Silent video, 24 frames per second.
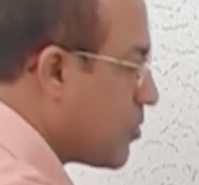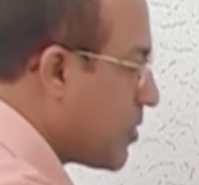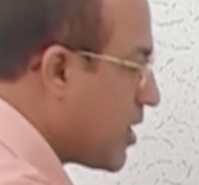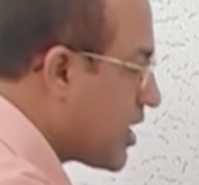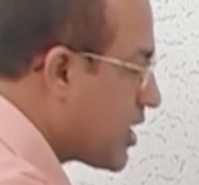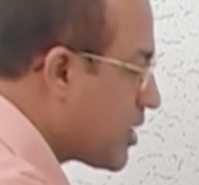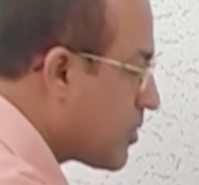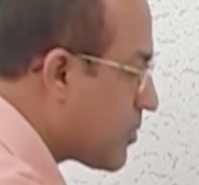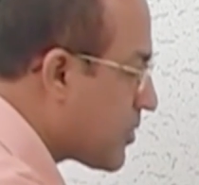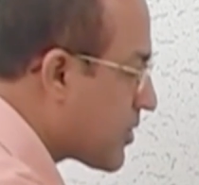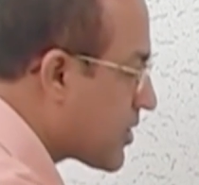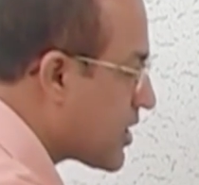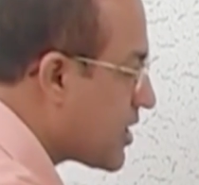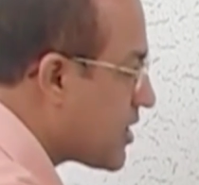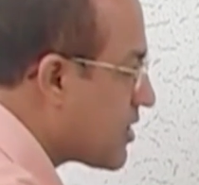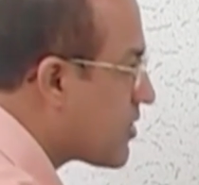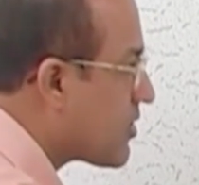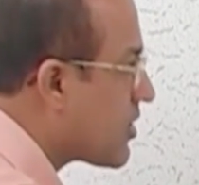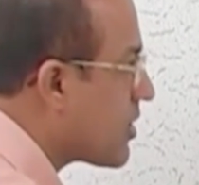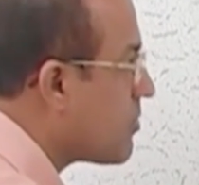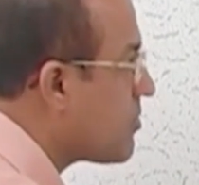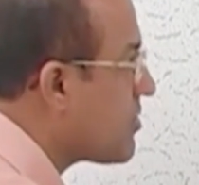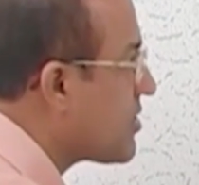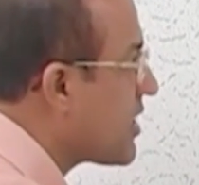multipotent
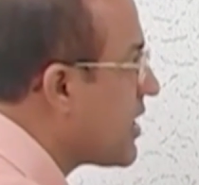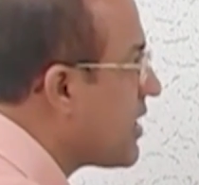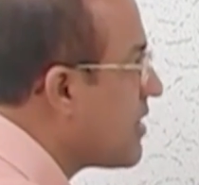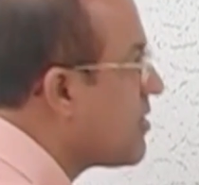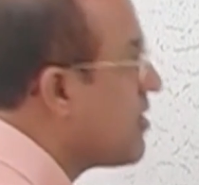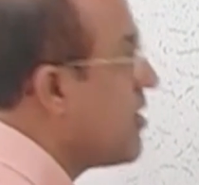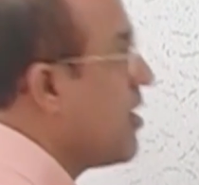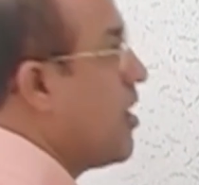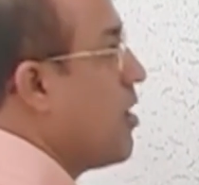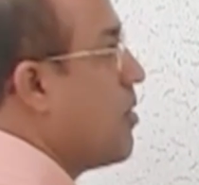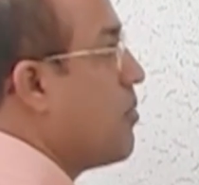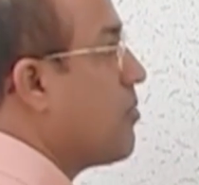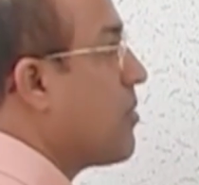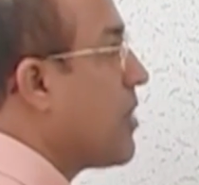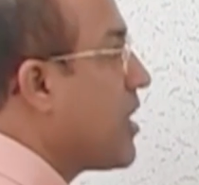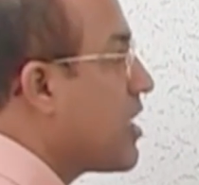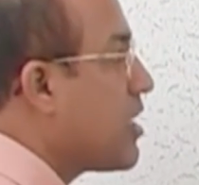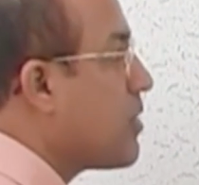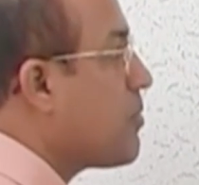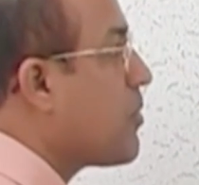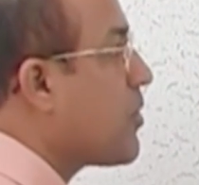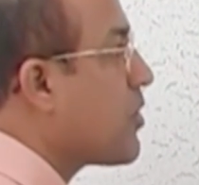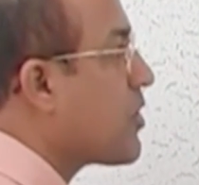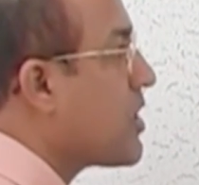stem cells,
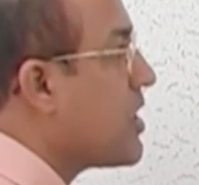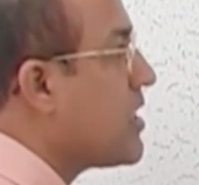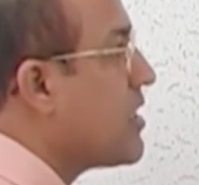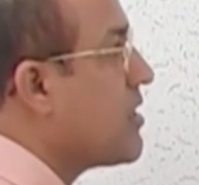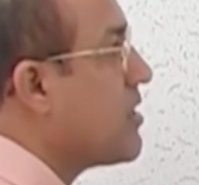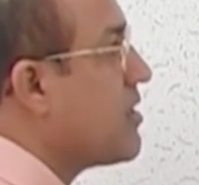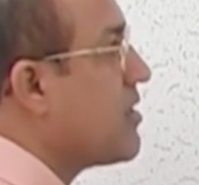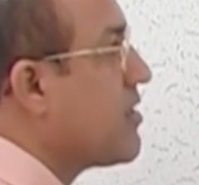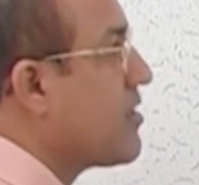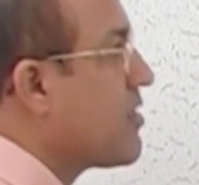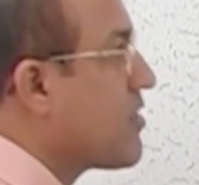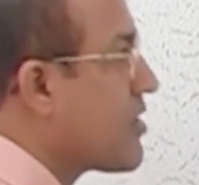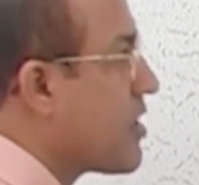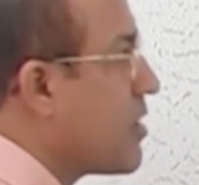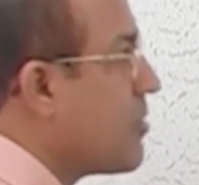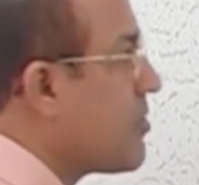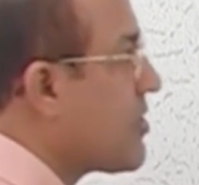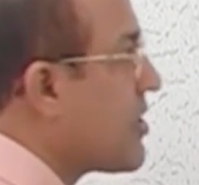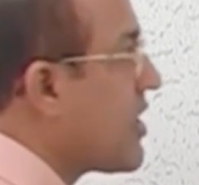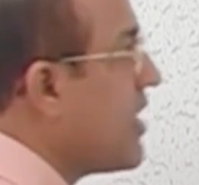multipotent stem